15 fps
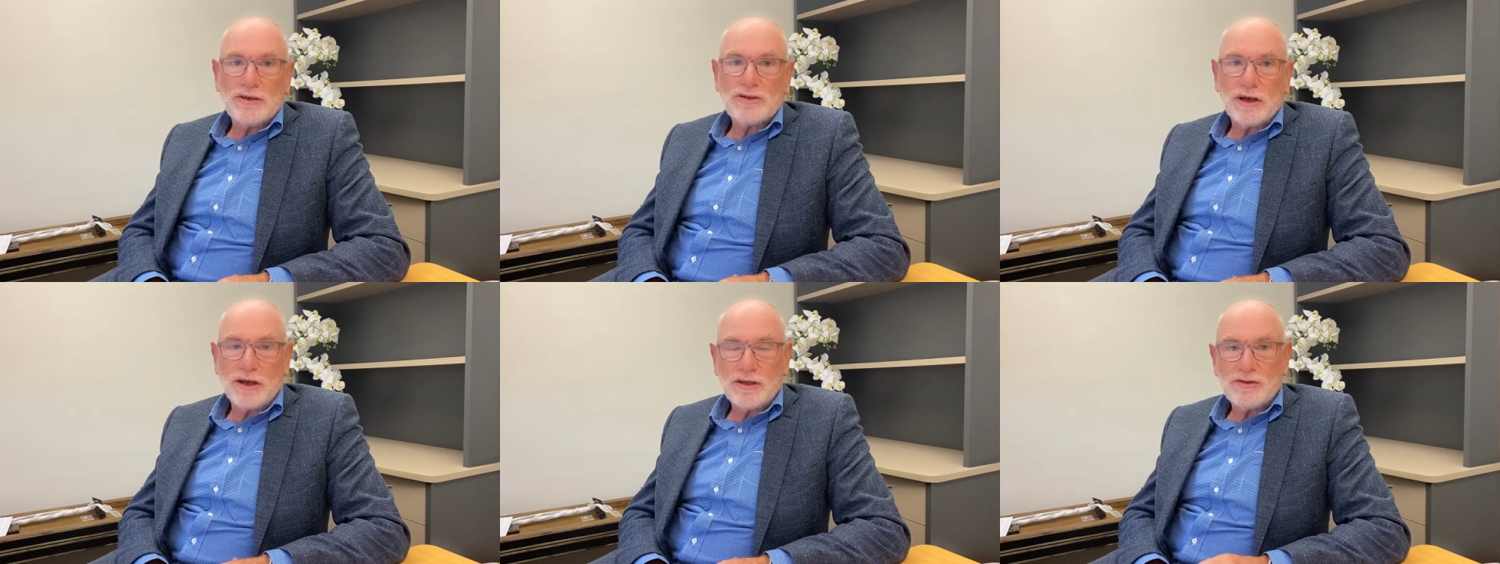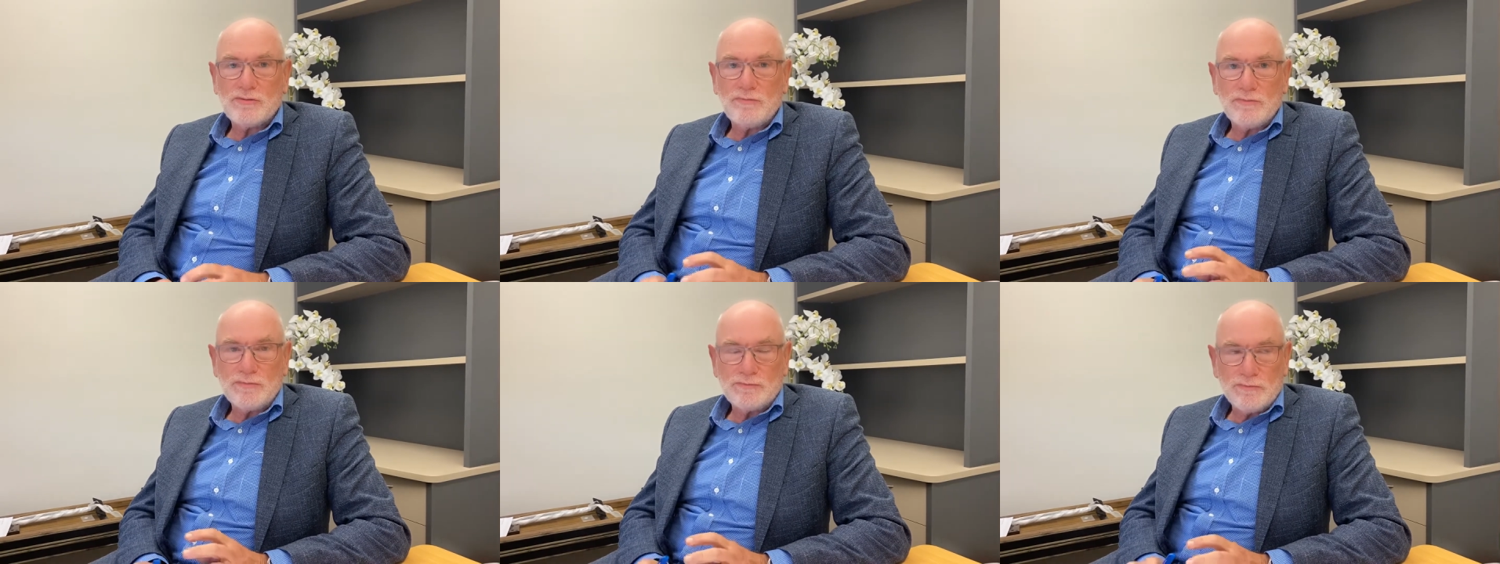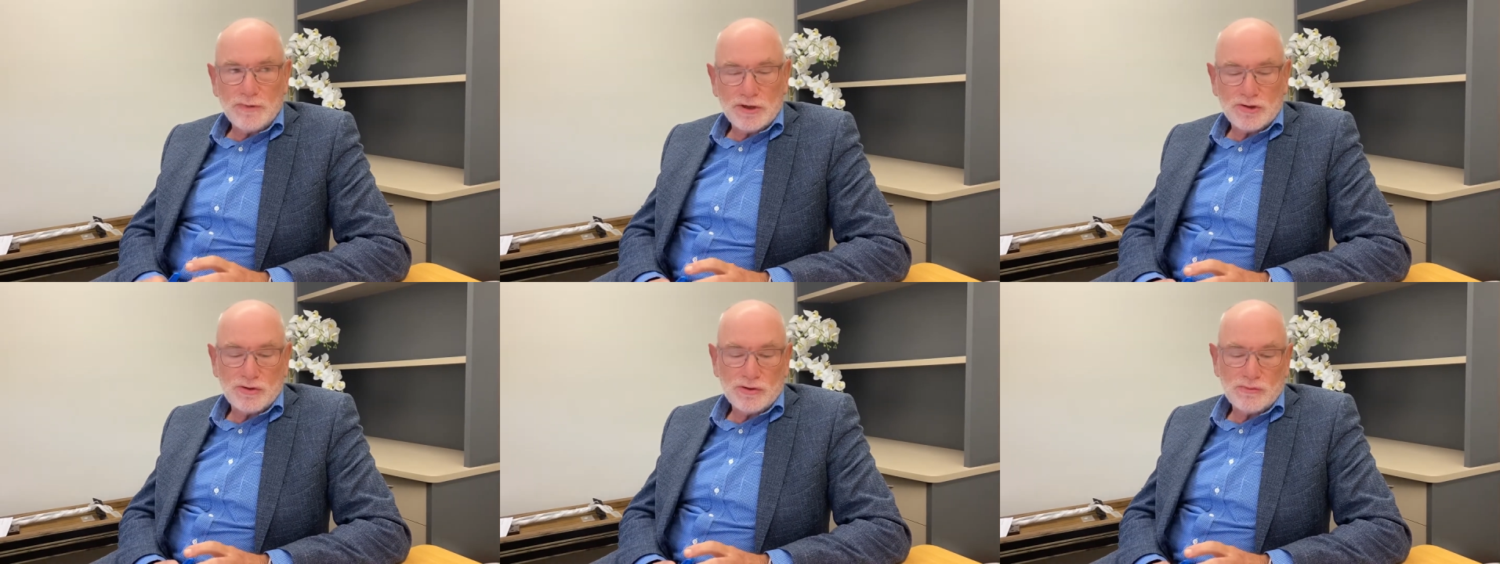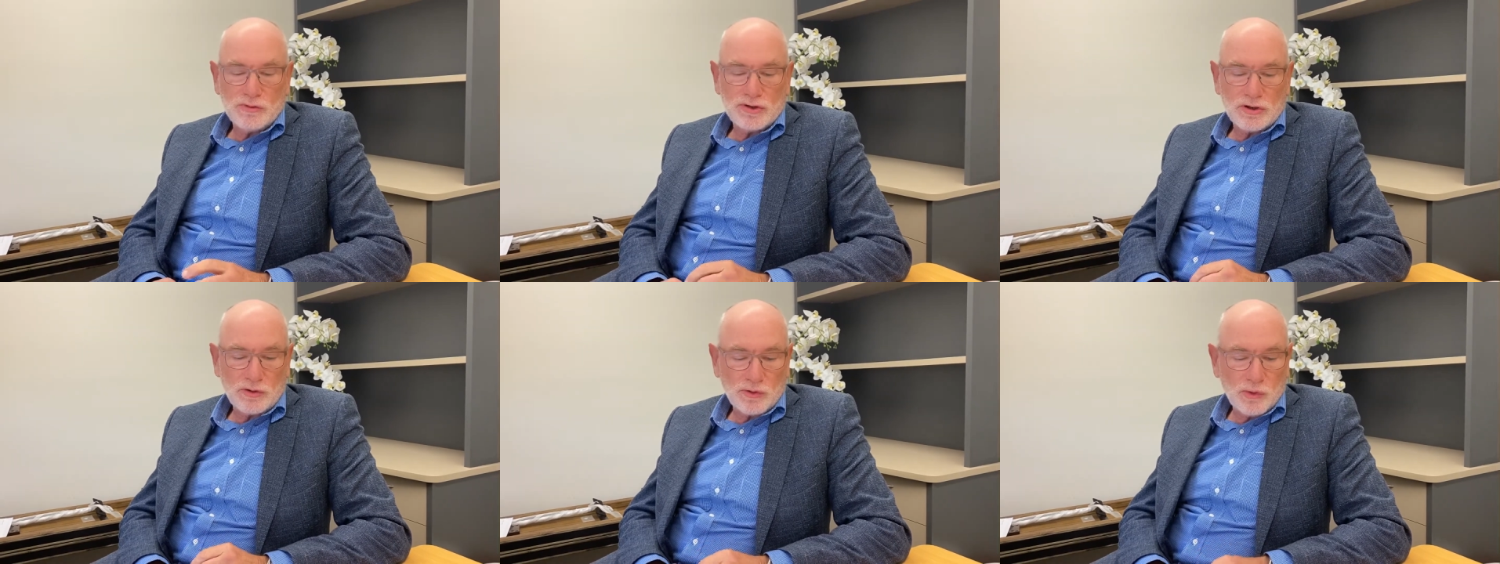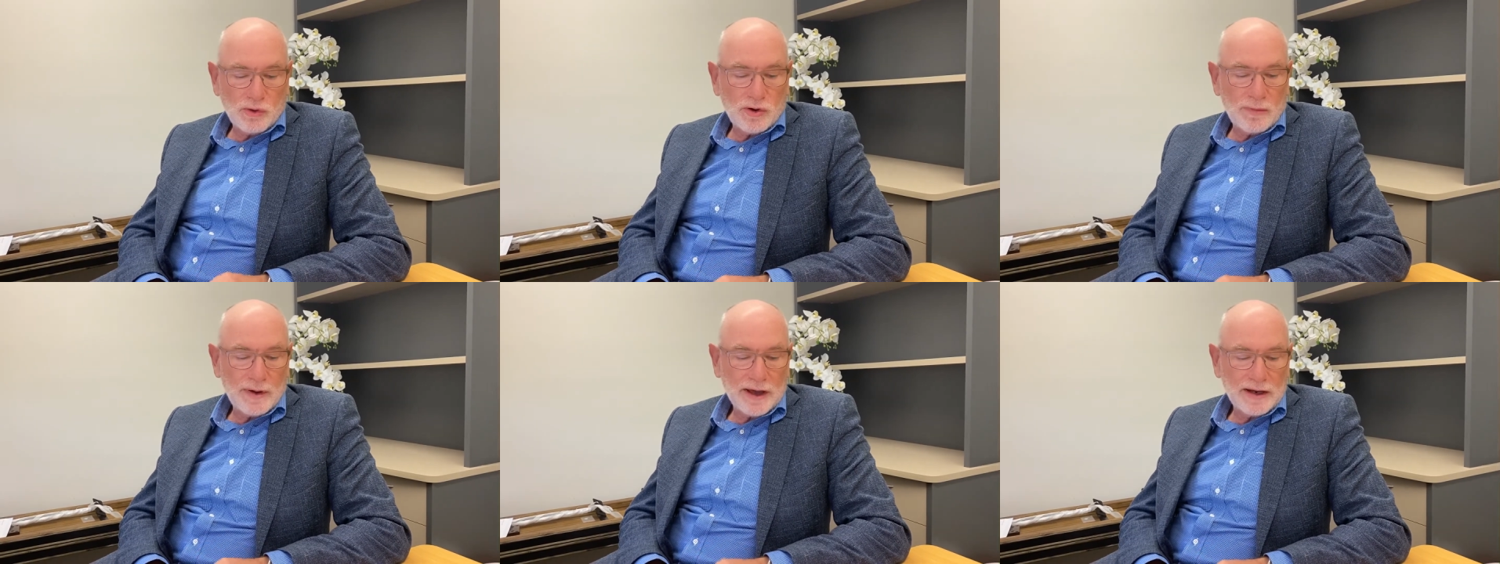chain issues, which I'll
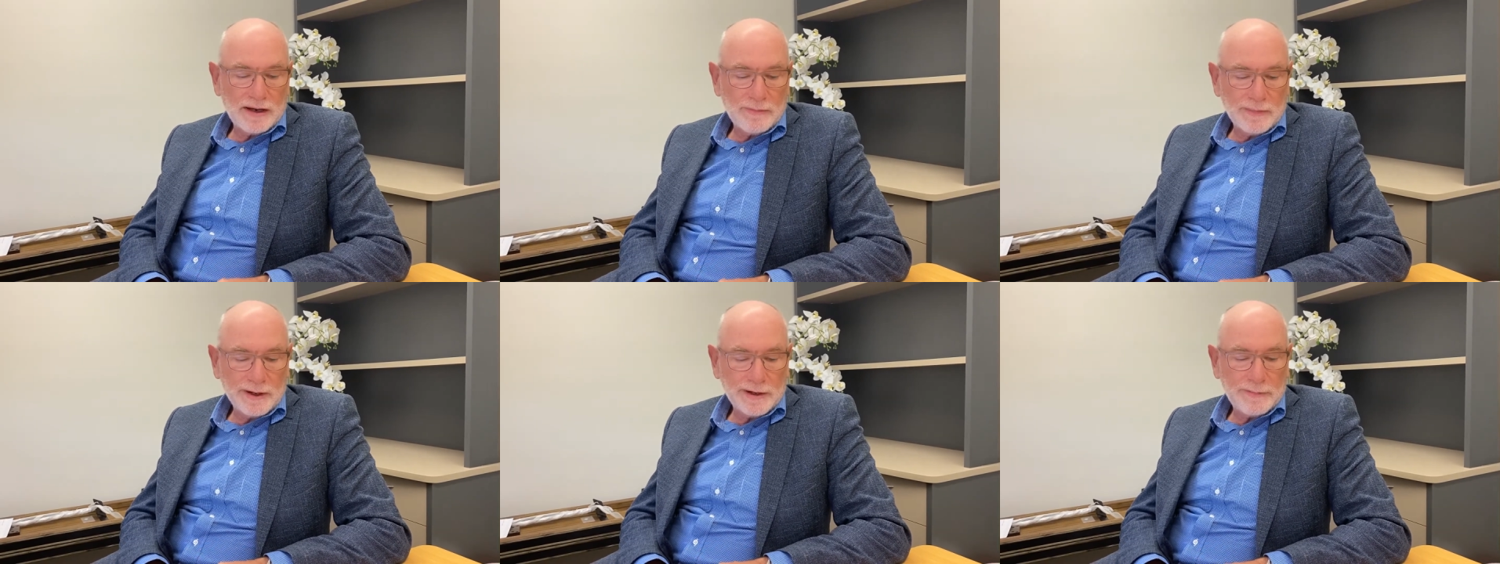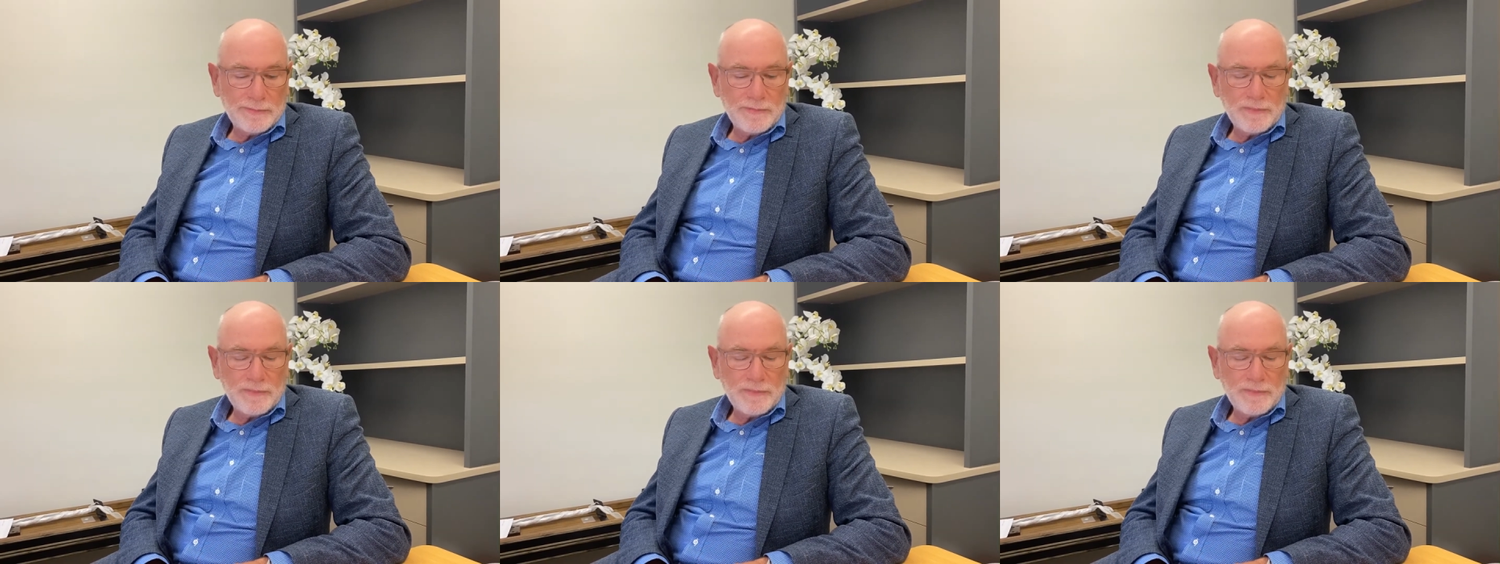talk about in a minute.